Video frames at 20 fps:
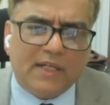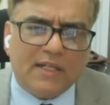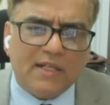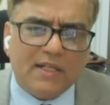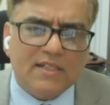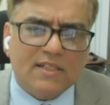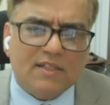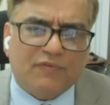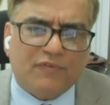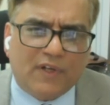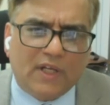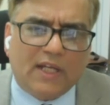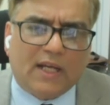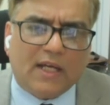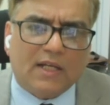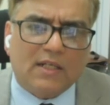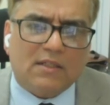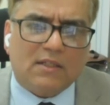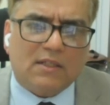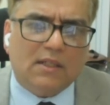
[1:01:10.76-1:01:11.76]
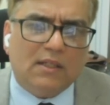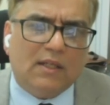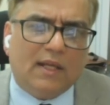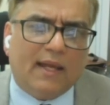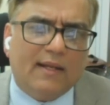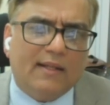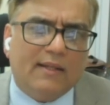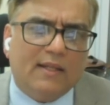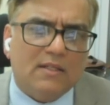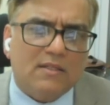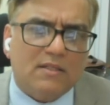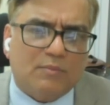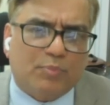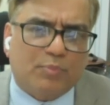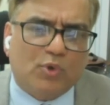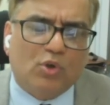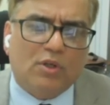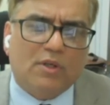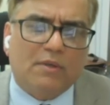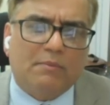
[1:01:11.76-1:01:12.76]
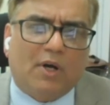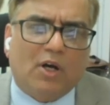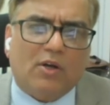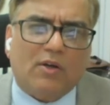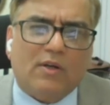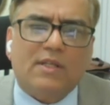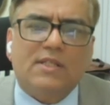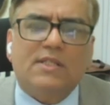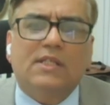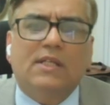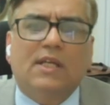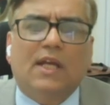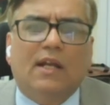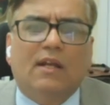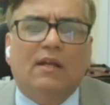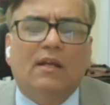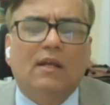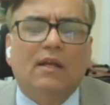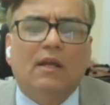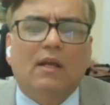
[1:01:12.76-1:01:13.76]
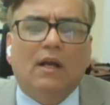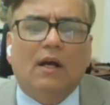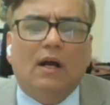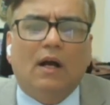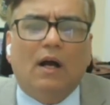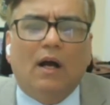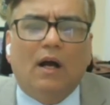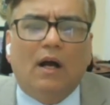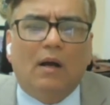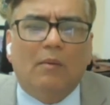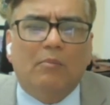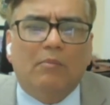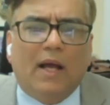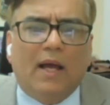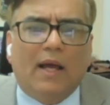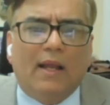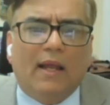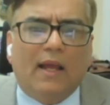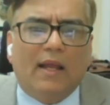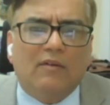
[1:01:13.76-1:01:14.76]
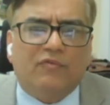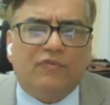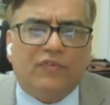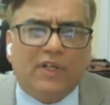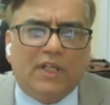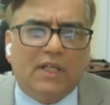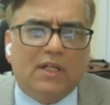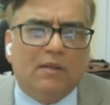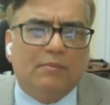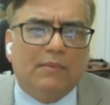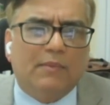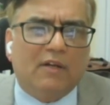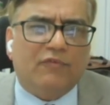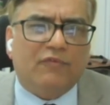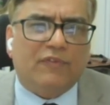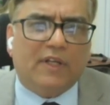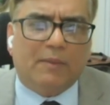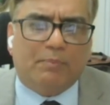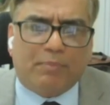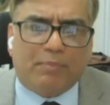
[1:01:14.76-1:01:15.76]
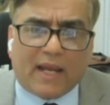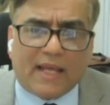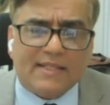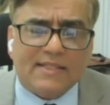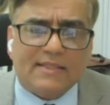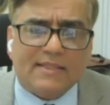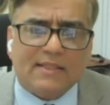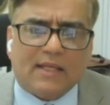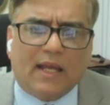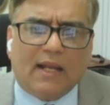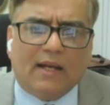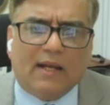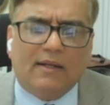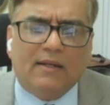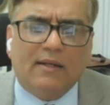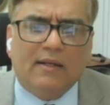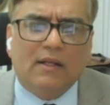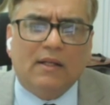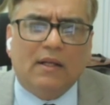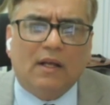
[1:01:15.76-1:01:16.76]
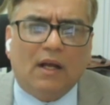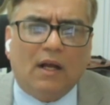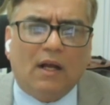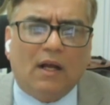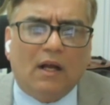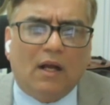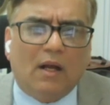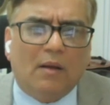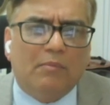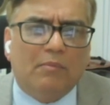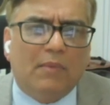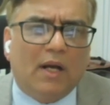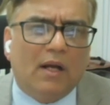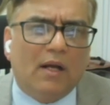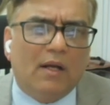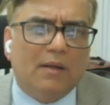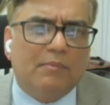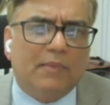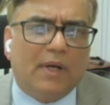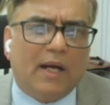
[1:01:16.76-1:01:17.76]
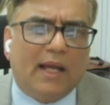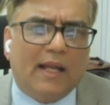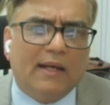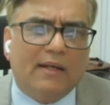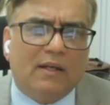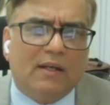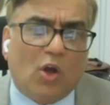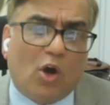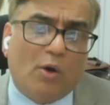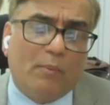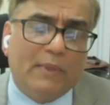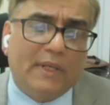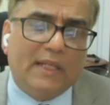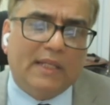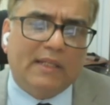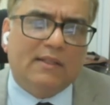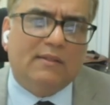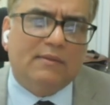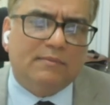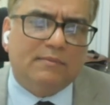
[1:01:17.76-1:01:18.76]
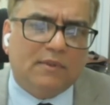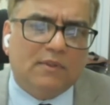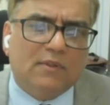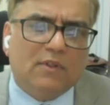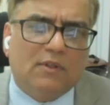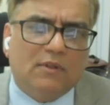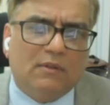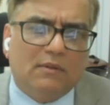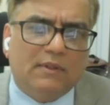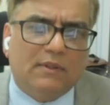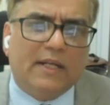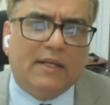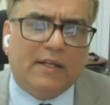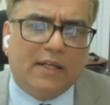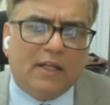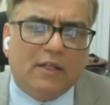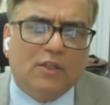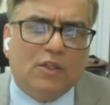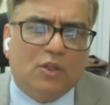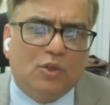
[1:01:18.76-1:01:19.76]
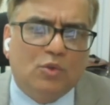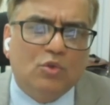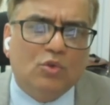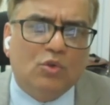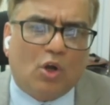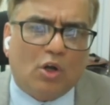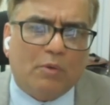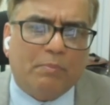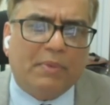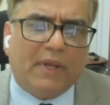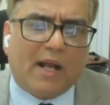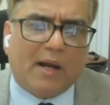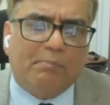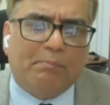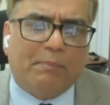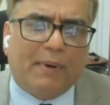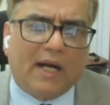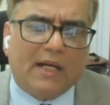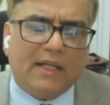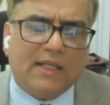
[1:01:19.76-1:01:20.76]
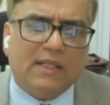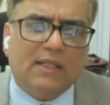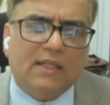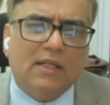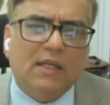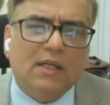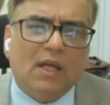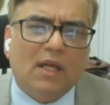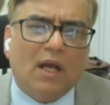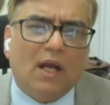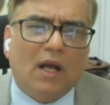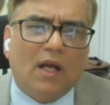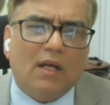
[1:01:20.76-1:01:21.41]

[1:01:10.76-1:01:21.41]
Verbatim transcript: Britain is a free country, and they support democracy and and freedom and free press, and and normally they, they do not become party